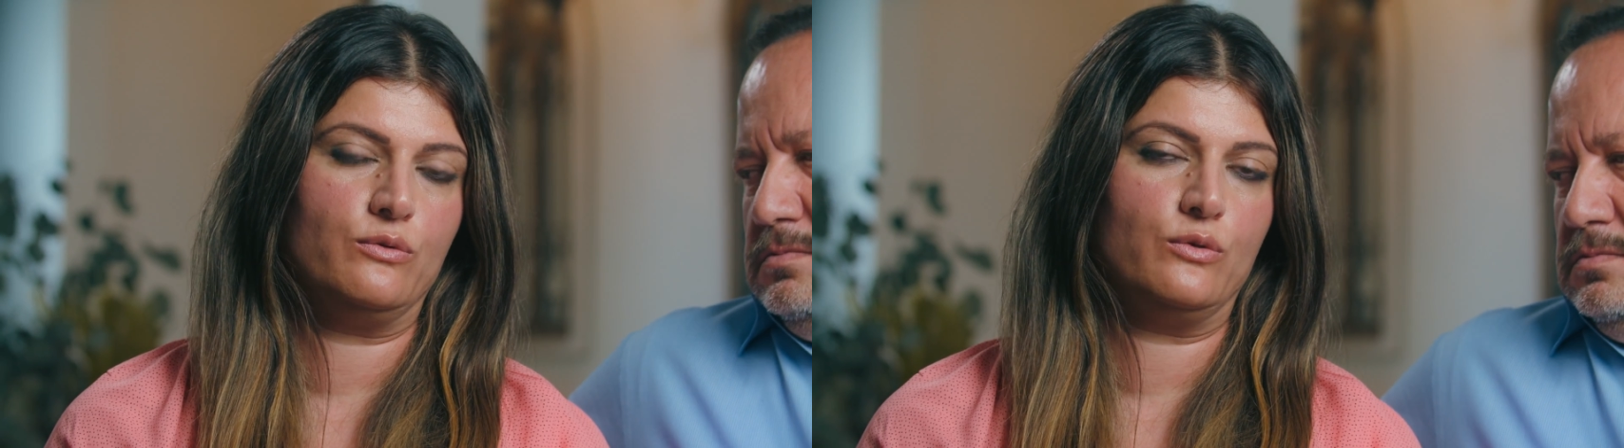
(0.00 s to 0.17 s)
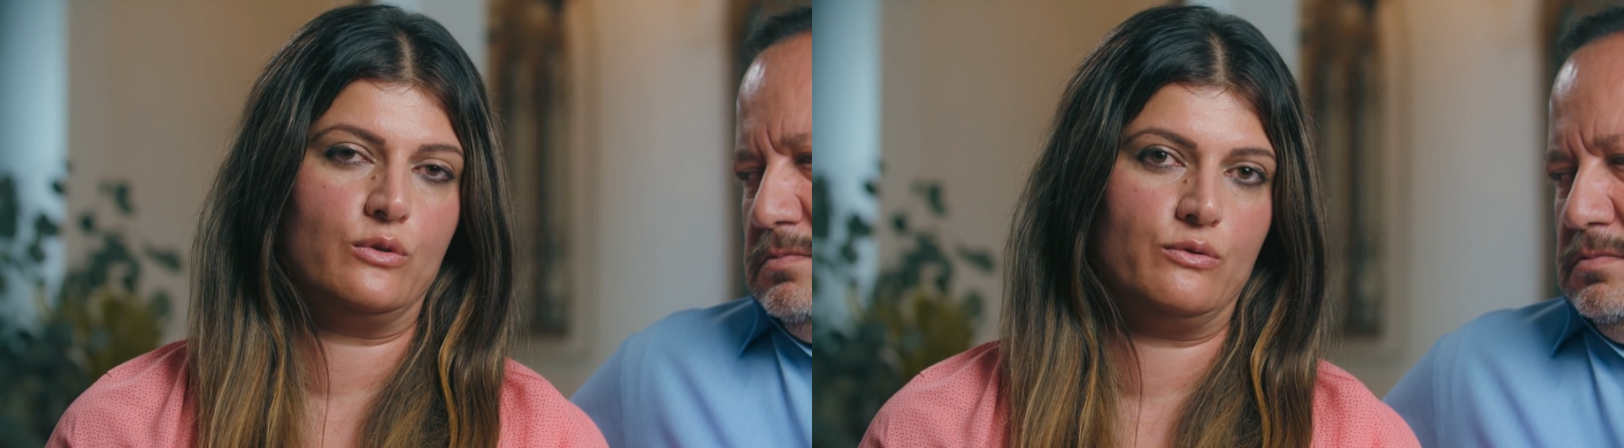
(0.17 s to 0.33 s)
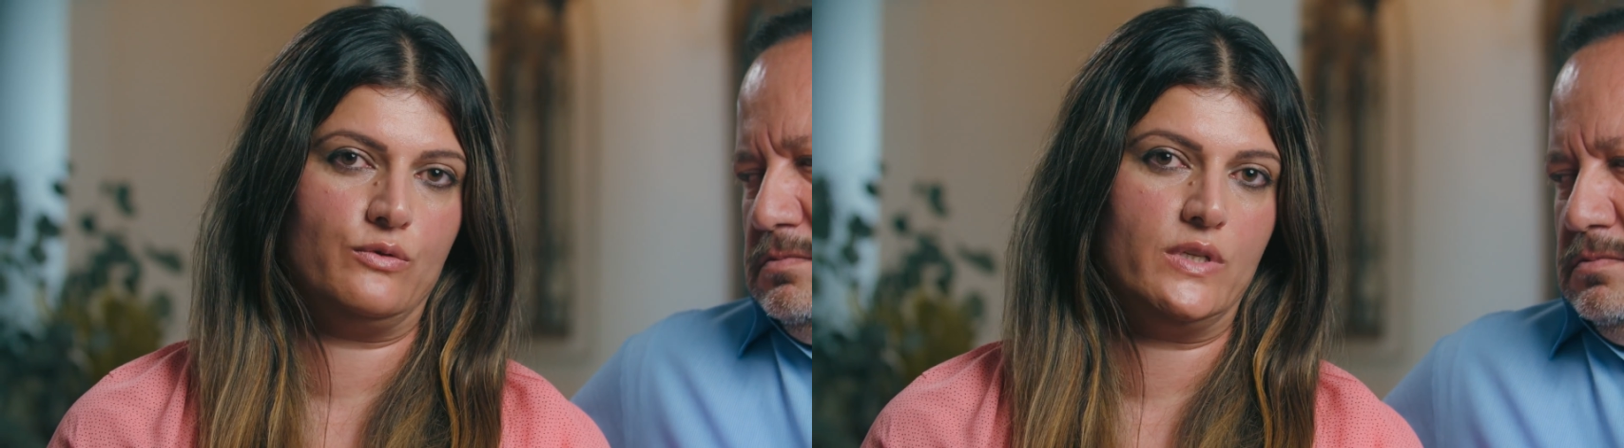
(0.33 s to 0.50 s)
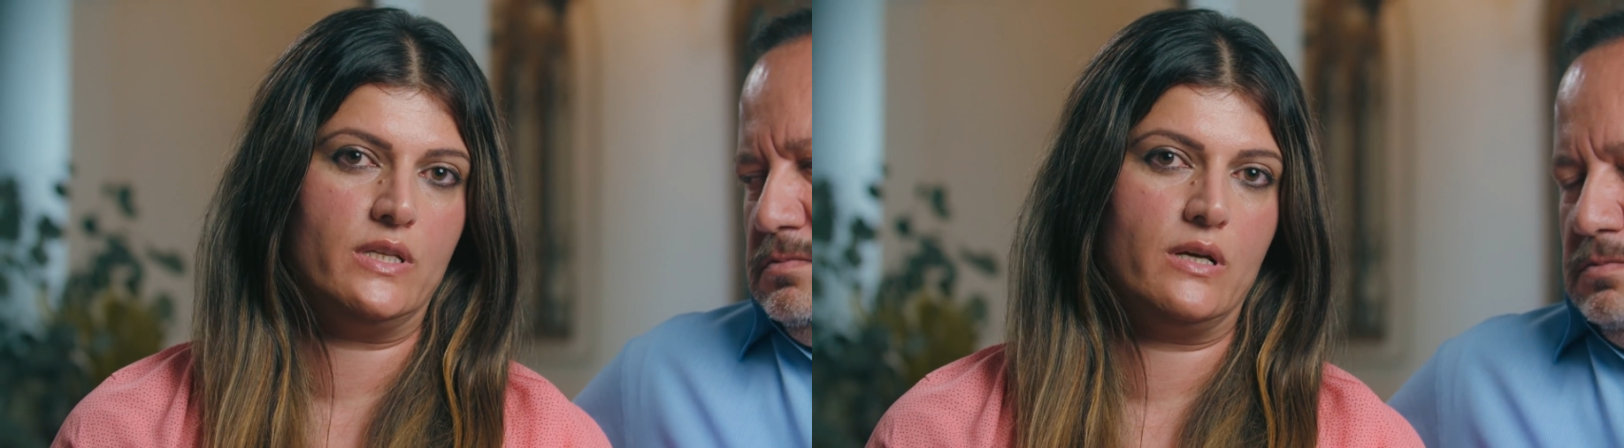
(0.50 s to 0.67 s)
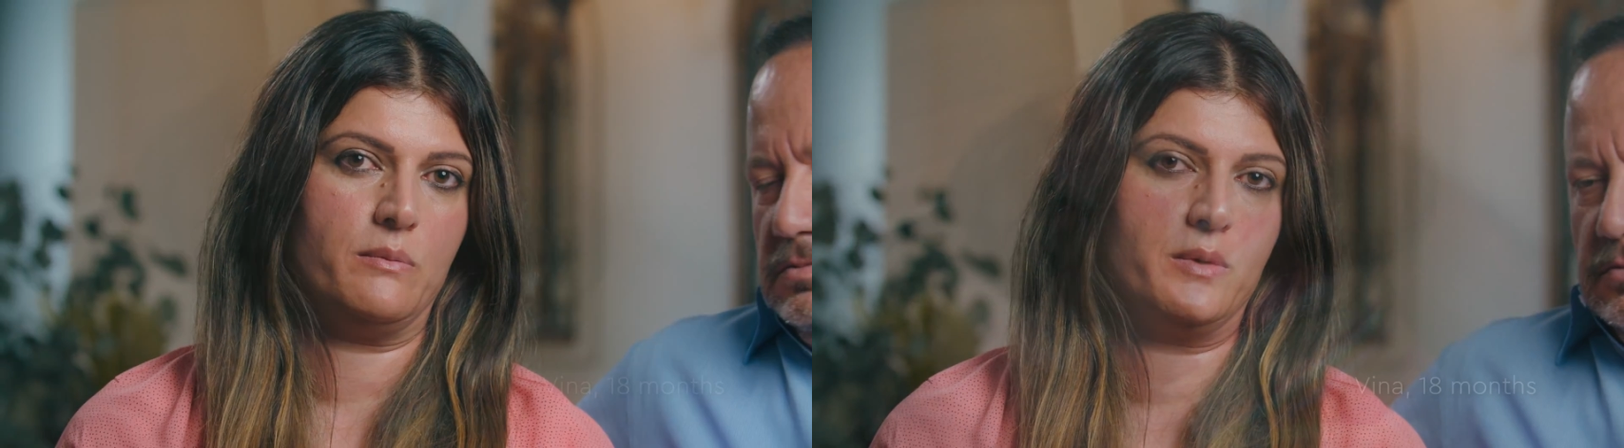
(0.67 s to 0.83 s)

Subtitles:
for Vina